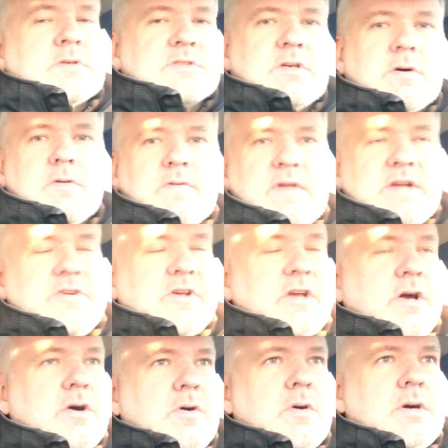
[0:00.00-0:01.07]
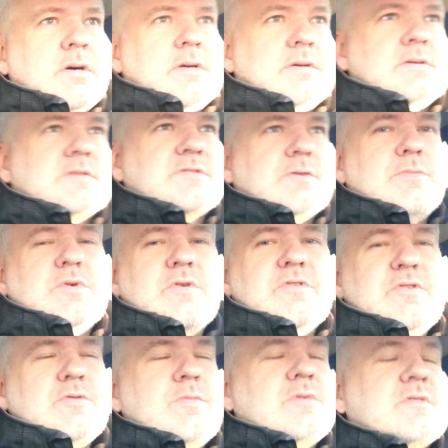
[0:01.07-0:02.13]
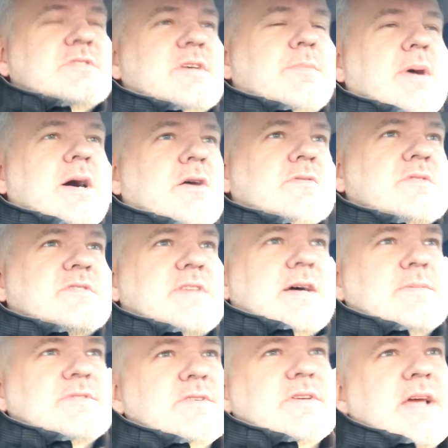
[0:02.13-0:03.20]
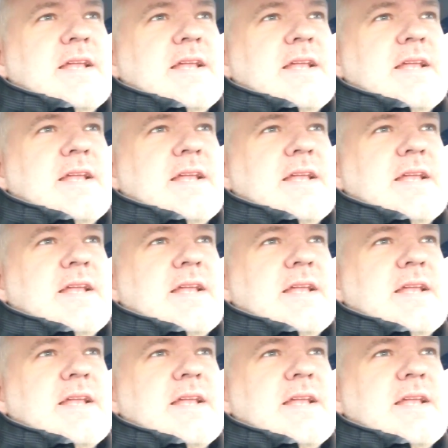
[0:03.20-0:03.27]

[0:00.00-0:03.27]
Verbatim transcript: So there you go, some more rumors about Samsung